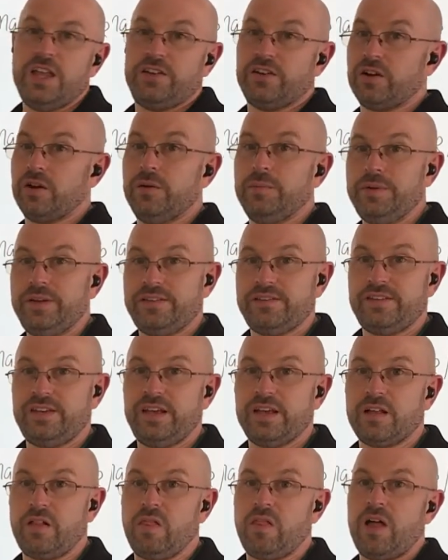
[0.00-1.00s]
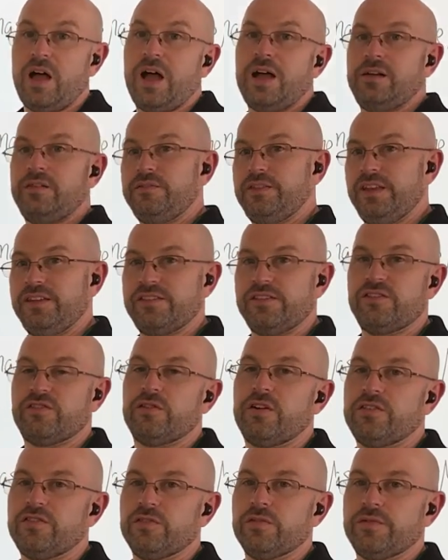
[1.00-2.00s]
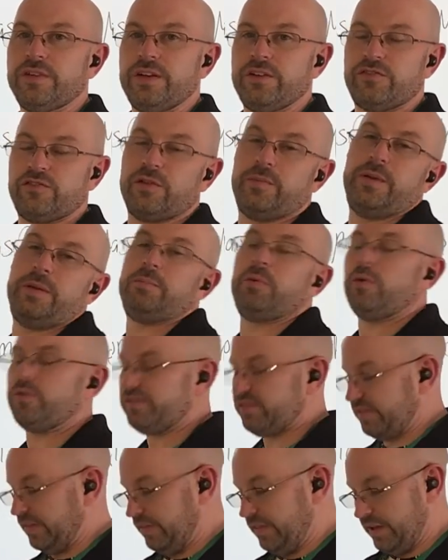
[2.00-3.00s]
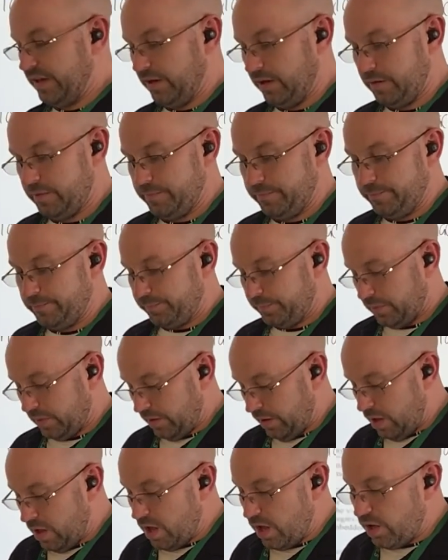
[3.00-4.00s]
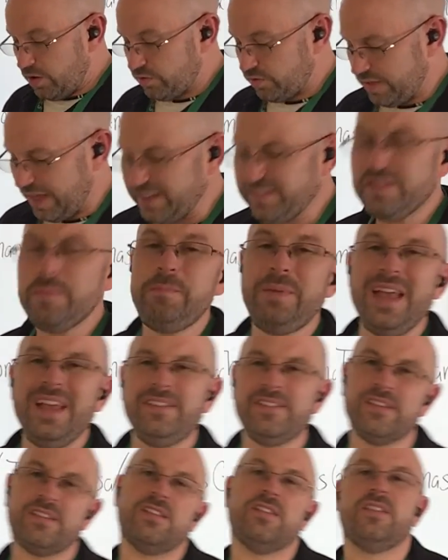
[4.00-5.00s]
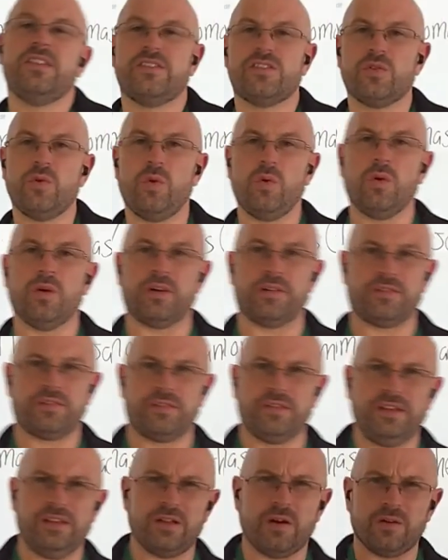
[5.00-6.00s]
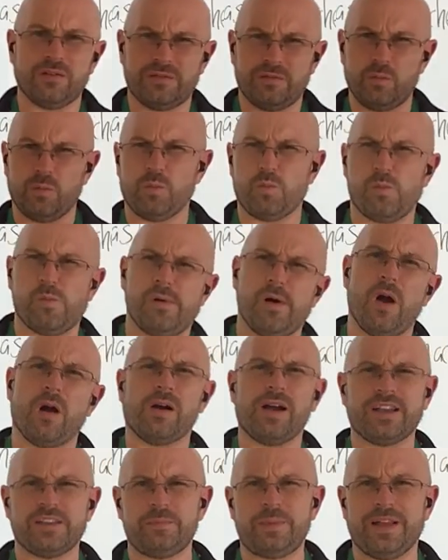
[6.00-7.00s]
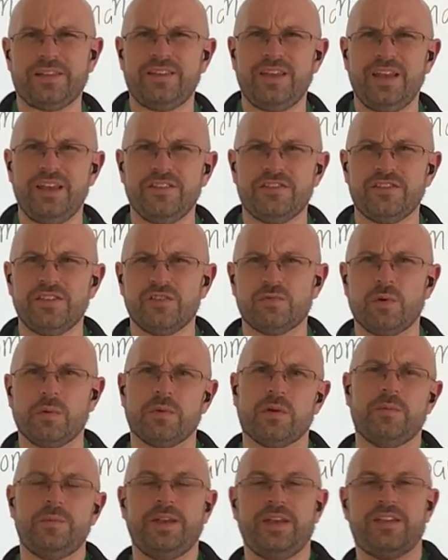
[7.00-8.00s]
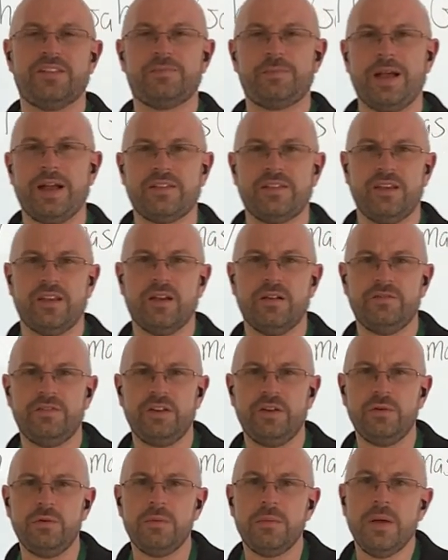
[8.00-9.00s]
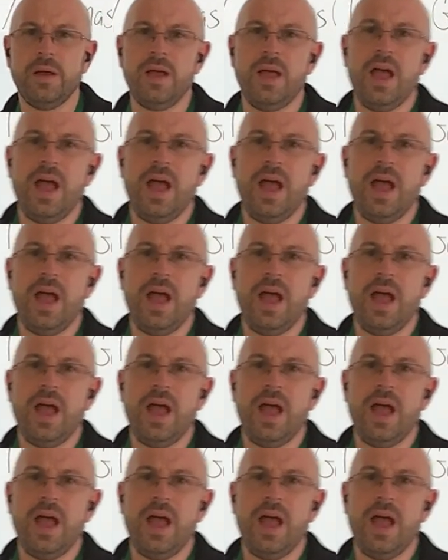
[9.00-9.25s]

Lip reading: You're going to be seeing a lot of these instructional videos are going to be posted there. So that's the basics of this course. You know, our expectations, what we're going to be expecting of you.